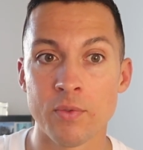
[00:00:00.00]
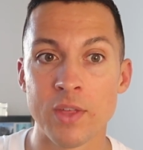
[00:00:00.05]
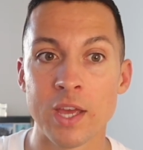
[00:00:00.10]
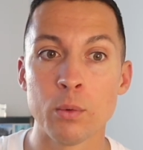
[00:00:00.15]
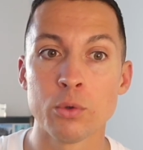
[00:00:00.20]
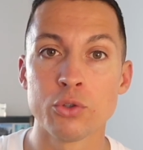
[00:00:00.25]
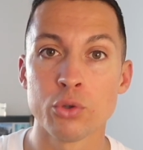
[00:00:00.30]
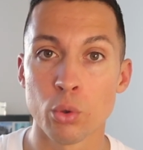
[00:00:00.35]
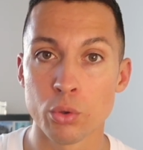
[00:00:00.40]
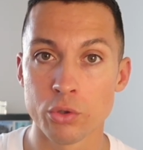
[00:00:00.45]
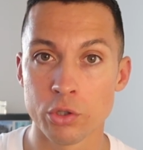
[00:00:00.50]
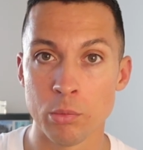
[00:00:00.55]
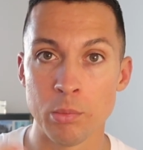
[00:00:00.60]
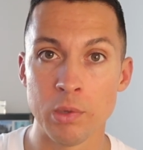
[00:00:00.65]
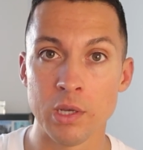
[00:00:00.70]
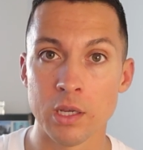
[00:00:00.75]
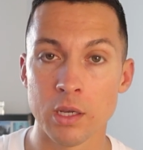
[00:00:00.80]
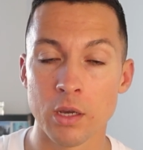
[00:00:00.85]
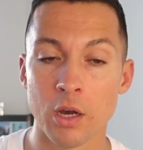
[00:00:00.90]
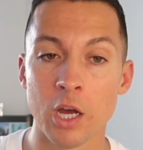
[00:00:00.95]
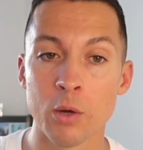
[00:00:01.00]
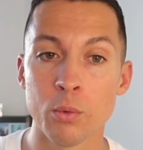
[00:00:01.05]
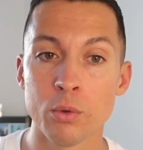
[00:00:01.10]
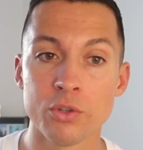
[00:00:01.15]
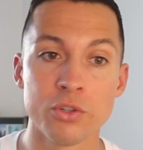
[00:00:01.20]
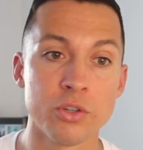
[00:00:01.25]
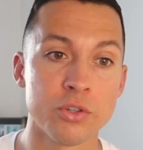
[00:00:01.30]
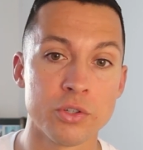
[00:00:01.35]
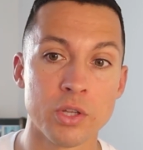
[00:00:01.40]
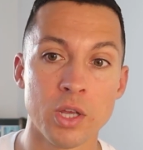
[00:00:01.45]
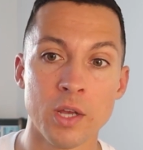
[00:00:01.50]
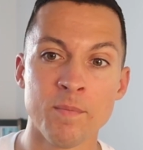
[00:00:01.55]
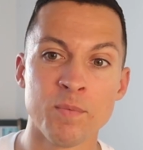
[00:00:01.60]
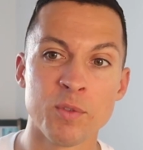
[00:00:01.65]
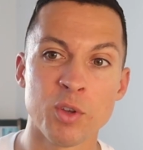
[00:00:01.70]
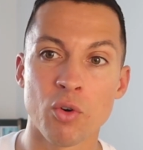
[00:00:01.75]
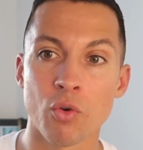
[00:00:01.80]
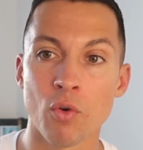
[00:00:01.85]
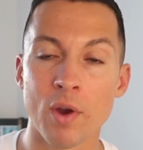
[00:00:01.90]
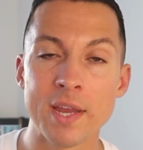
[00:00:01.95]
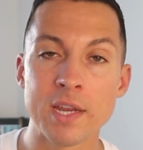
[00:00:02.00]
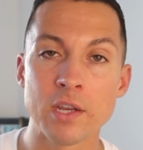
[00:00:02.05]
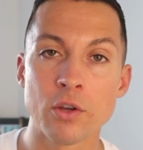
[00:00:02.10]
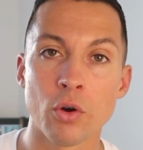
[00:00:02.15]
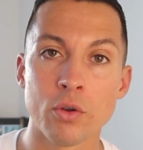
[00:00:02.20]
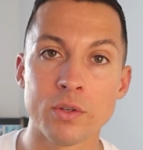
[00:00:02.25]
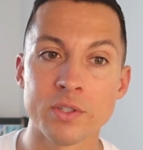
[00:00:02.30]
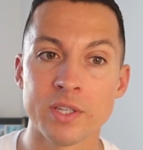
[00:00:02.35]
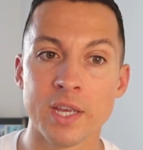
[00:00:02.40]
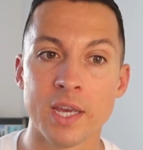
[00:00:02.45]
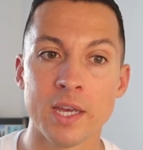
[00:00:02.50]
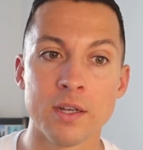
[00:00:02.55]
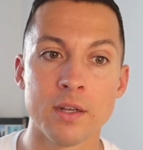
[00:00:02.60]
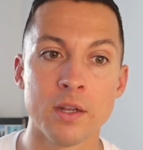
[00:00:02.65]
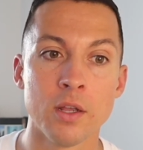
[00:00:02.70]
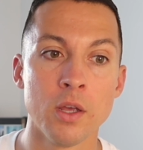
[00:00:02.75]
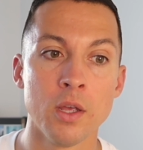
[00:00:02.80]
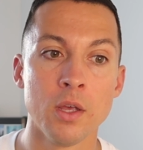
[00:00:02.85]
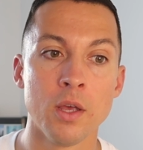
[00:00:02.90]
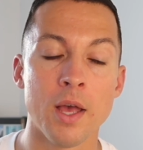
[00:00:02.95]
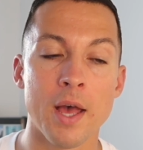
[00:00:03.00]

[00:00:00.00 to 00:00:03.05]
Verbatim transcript: They would talk to me. I would just create content,